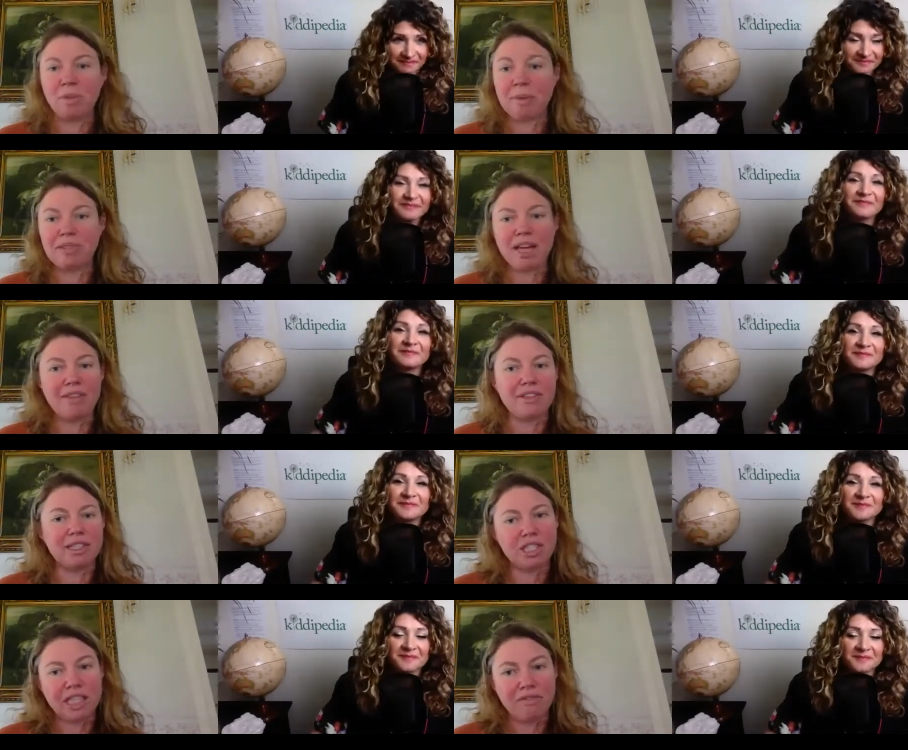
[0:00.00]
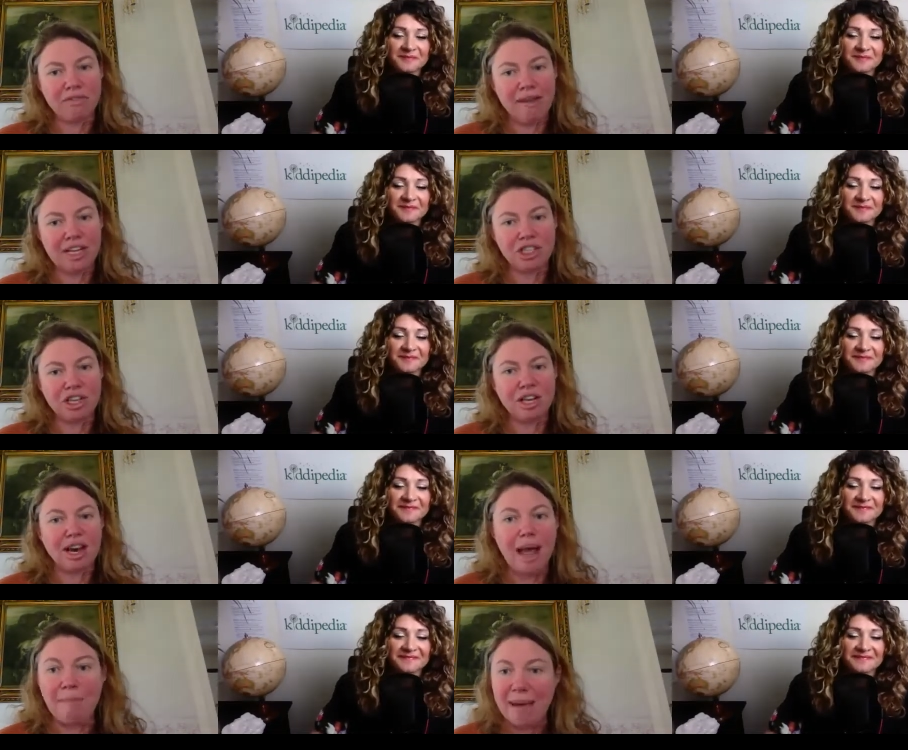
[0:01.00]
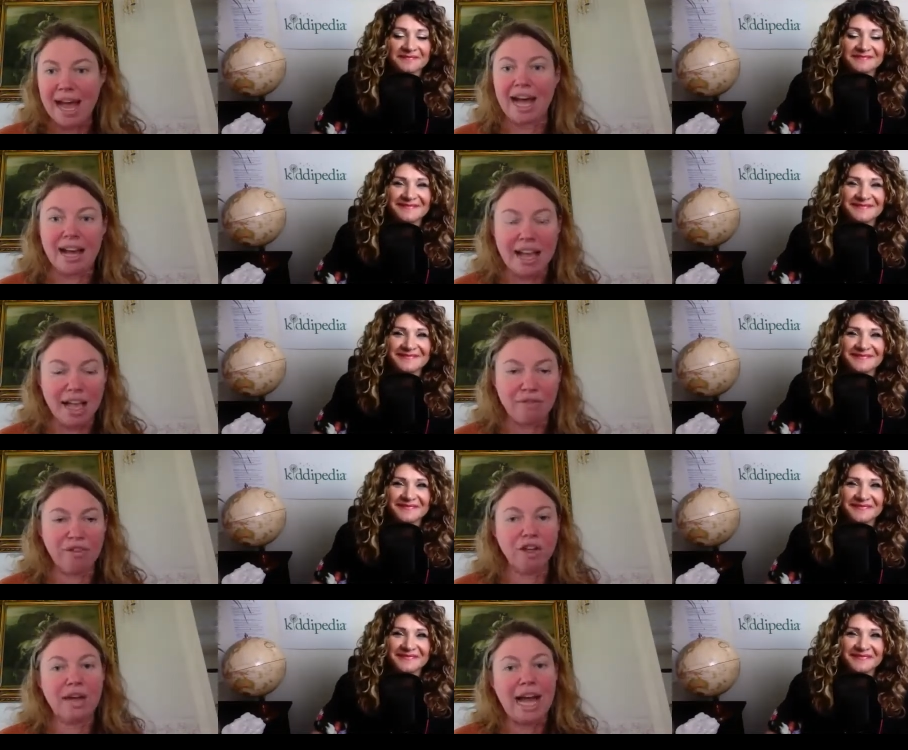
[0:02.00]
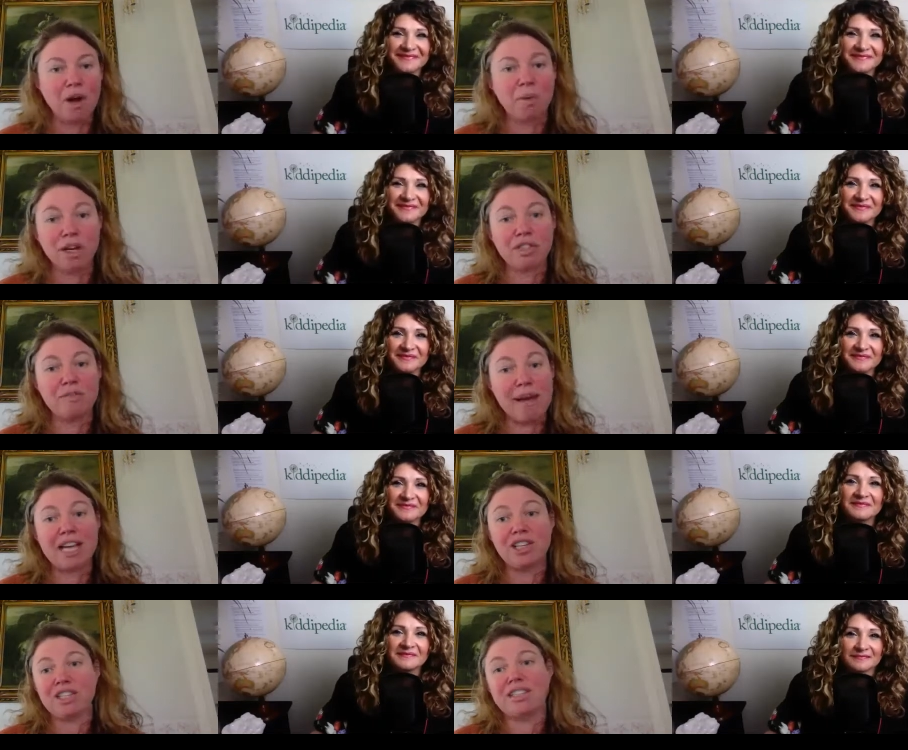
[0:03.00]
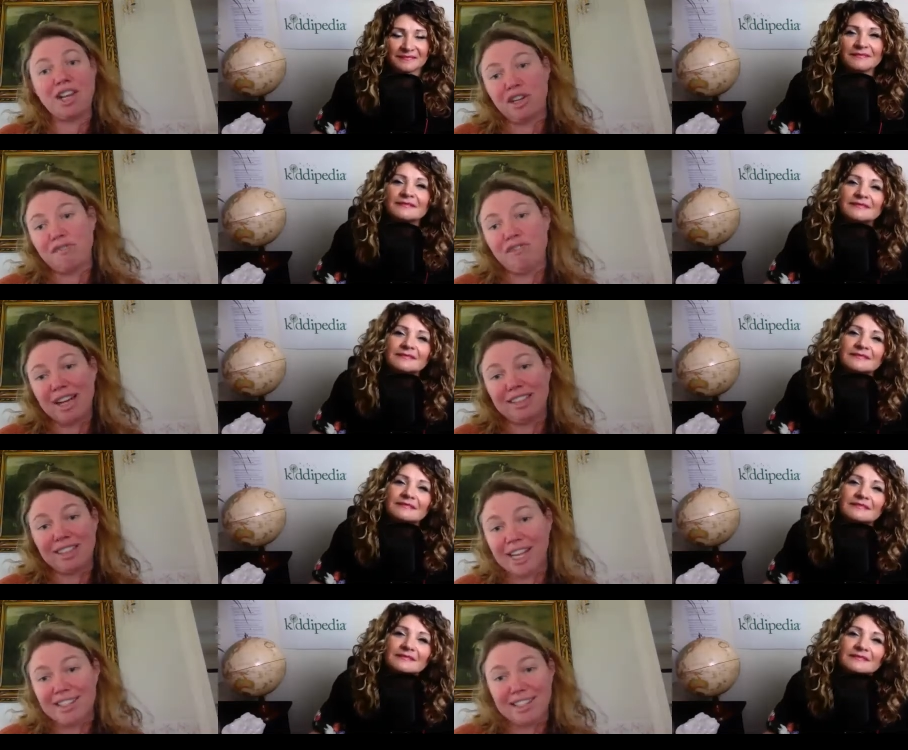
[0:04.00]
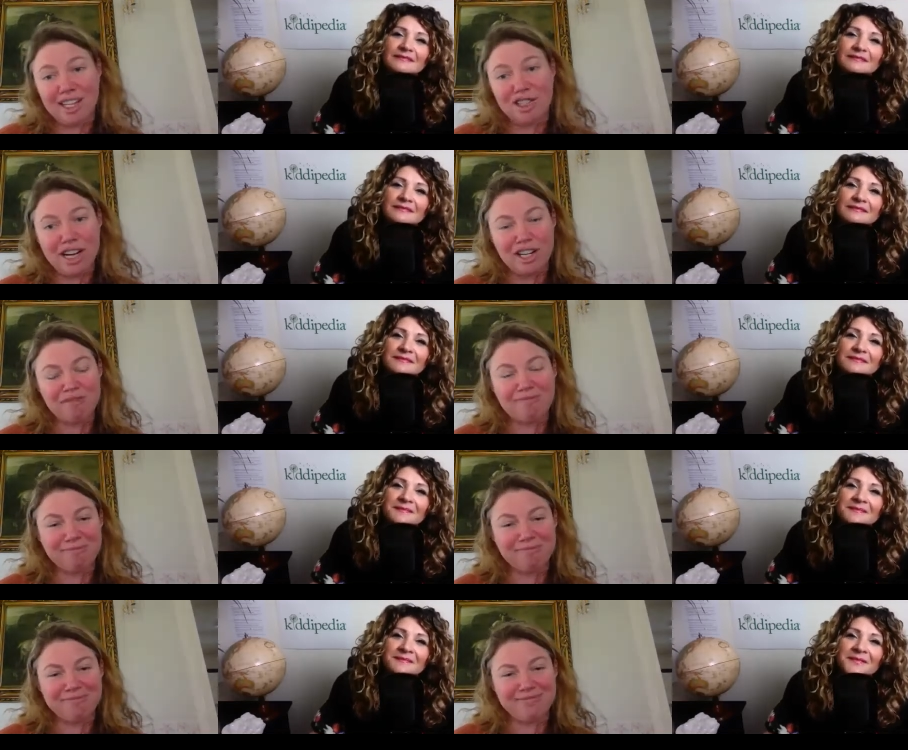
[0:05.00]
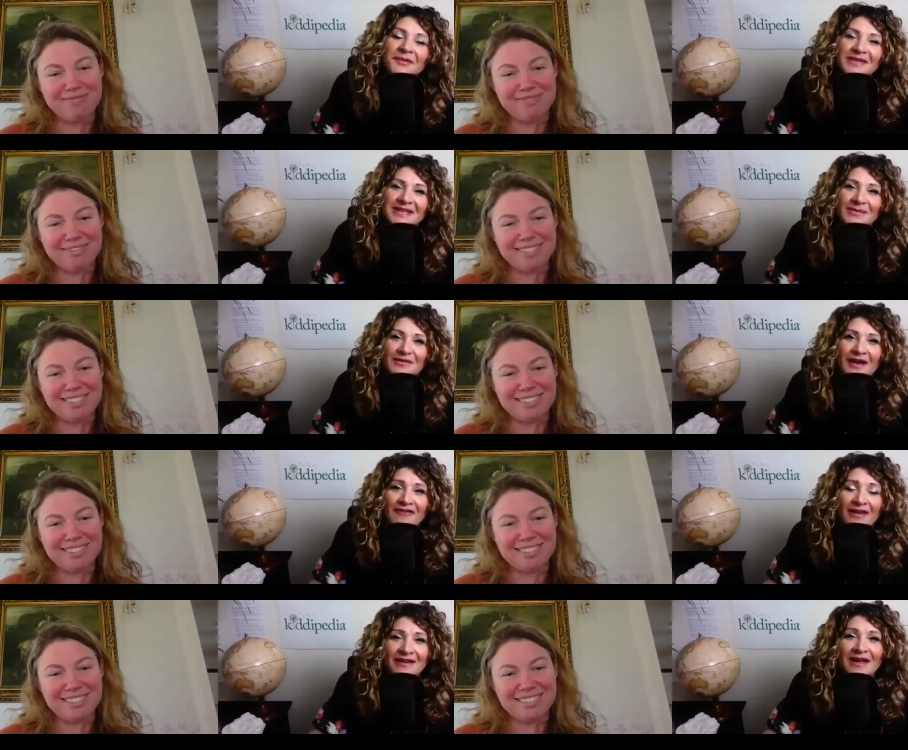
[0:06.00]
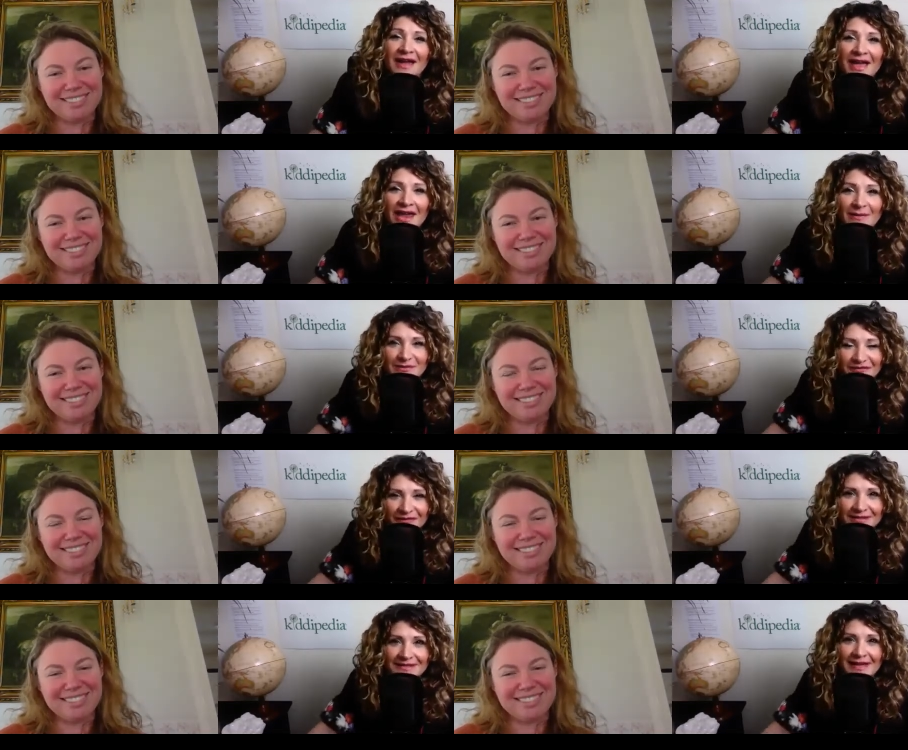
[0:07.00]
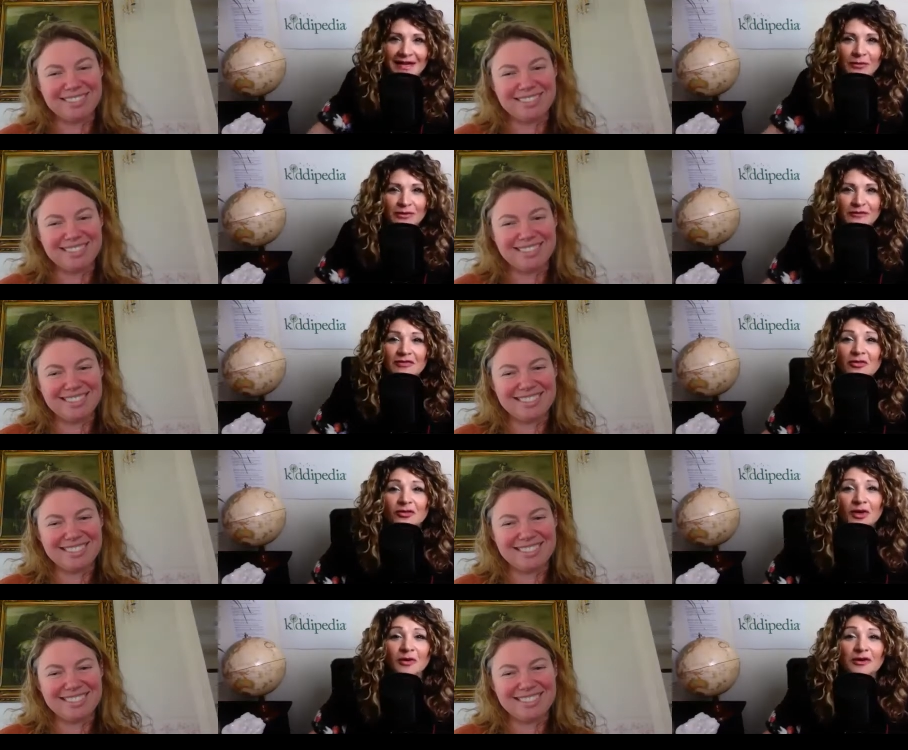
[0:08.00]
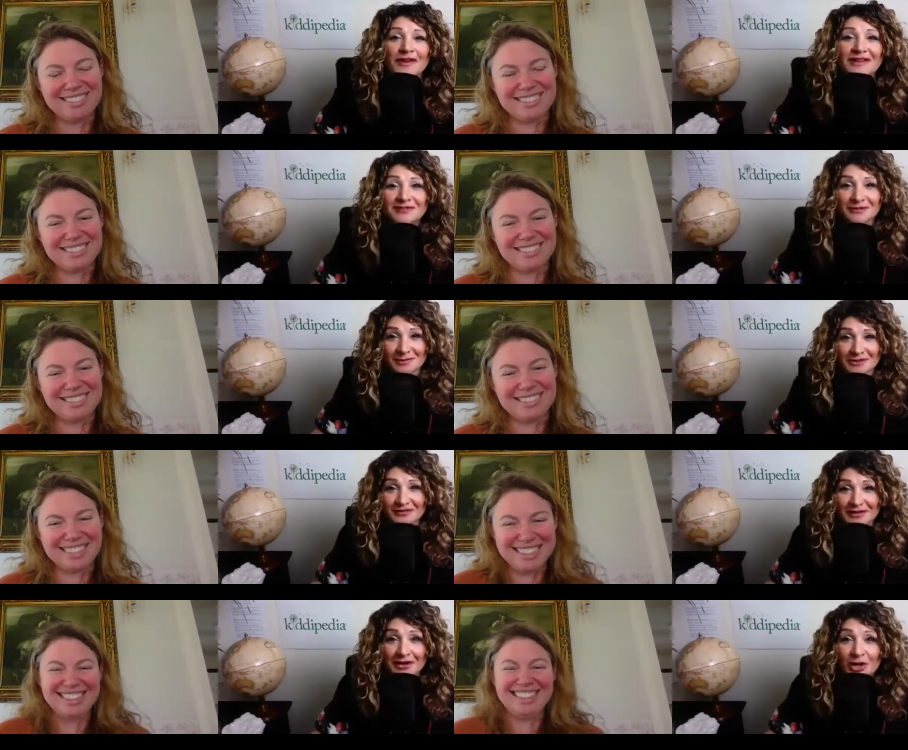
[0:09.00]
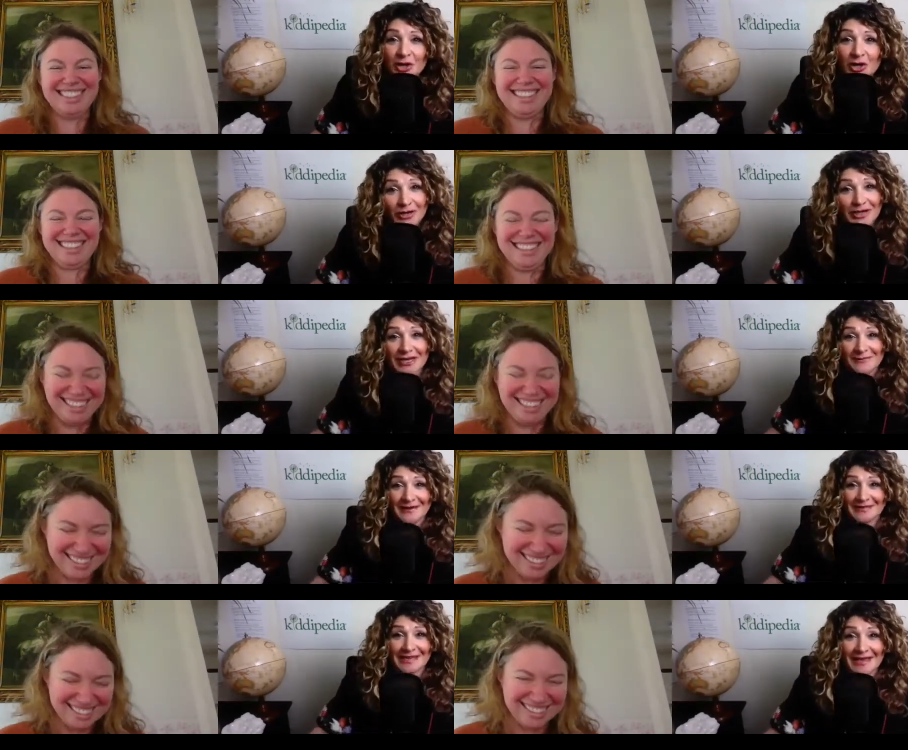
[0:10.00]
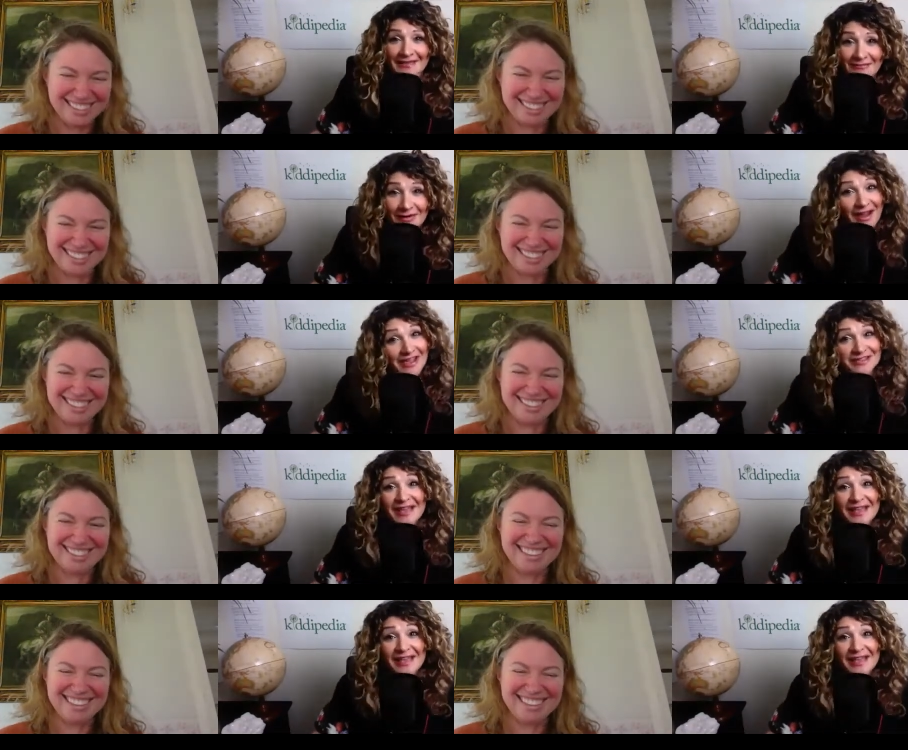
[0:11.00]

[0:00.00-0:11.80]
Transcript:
Speaker 1: website. There's lots of information about Airflow, how it works for patients, and you can find clinics that can treat you.
Speaker 2: Right, Tabitha, I've had heaps of fun today. I wouldn't have thought they would have had so much fun learning about teeth, but I actually